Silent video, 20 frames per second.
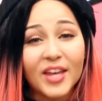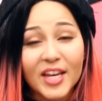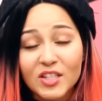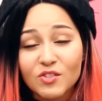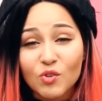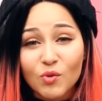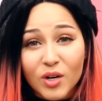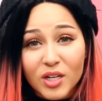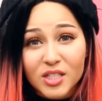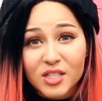Thanks
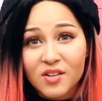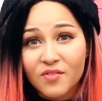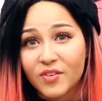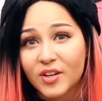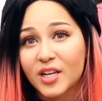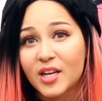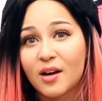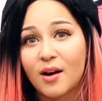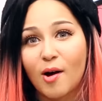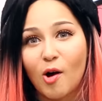for watching the
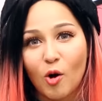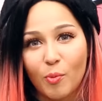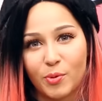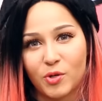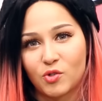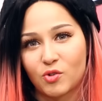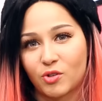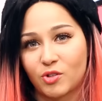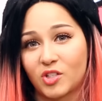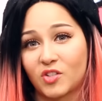video. I hope you
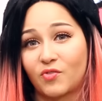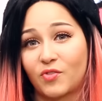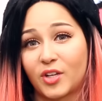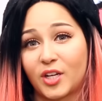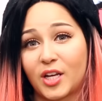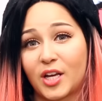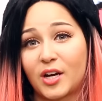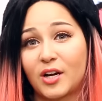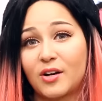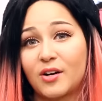enjoyed this
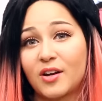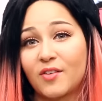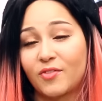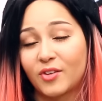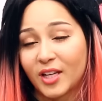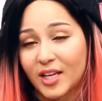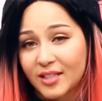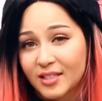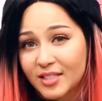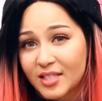video. If
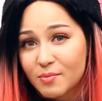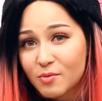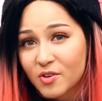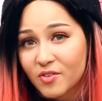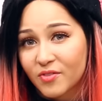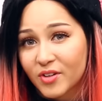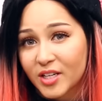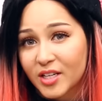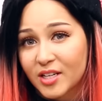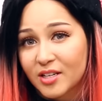you'd like to see more
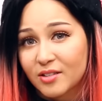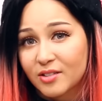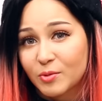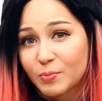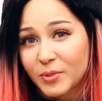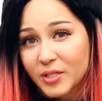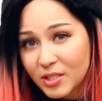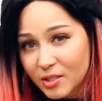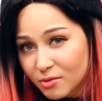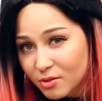videos,
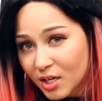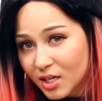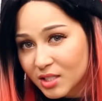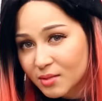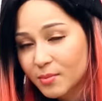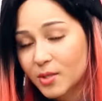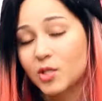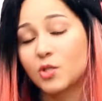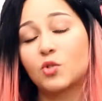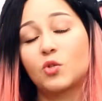please subscribe
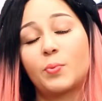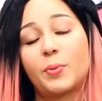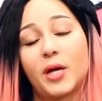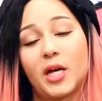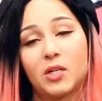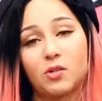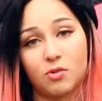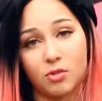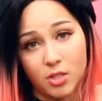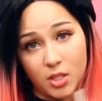to my YouTube
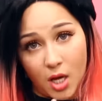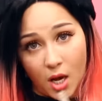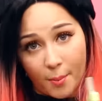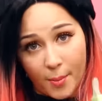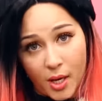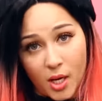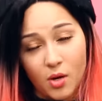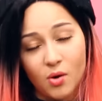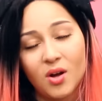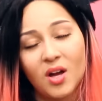page, which is down
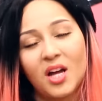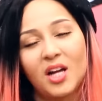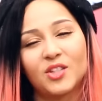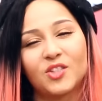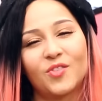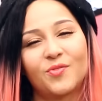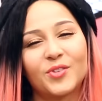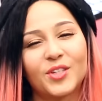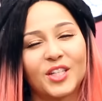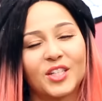below.
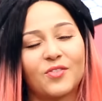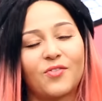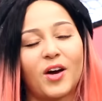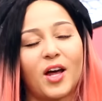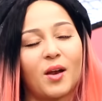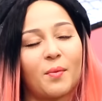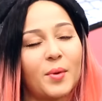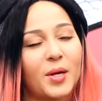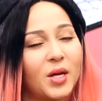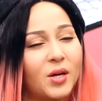Don't forget to
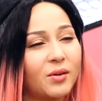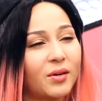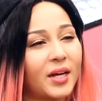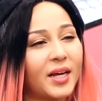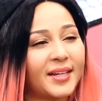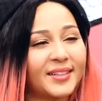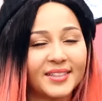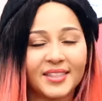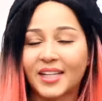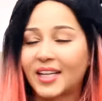follow me on
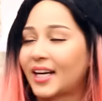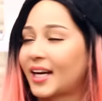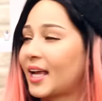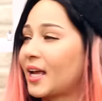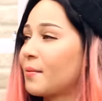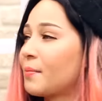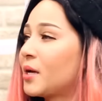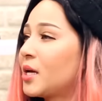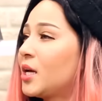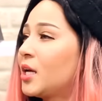
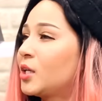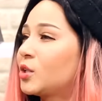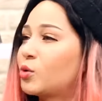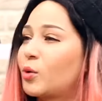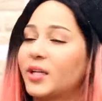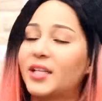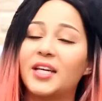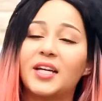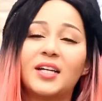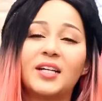Instagram,
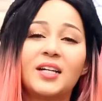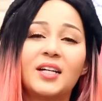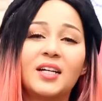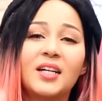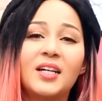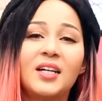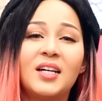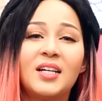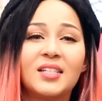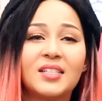
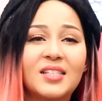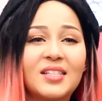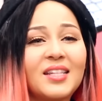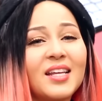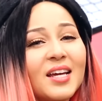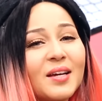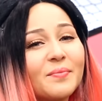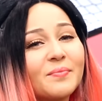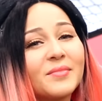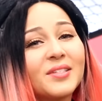Twitter,
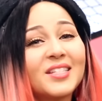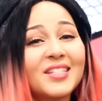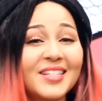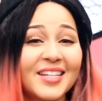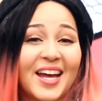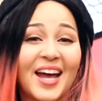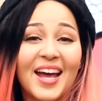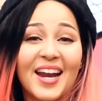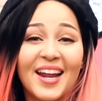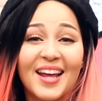
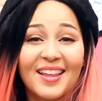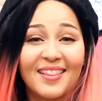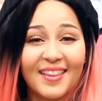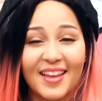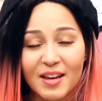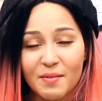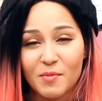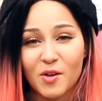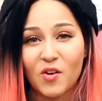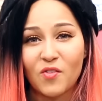Snapchat,
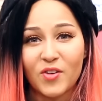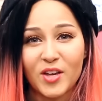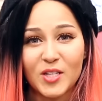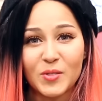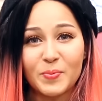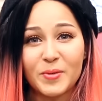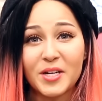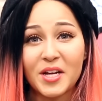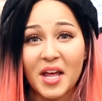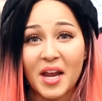like me on
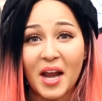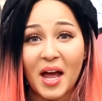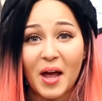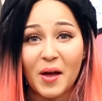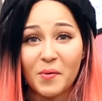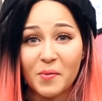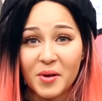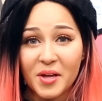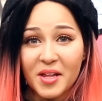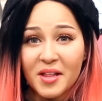Facebook, and
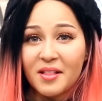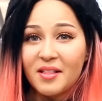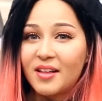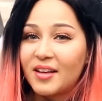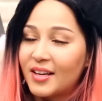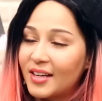I will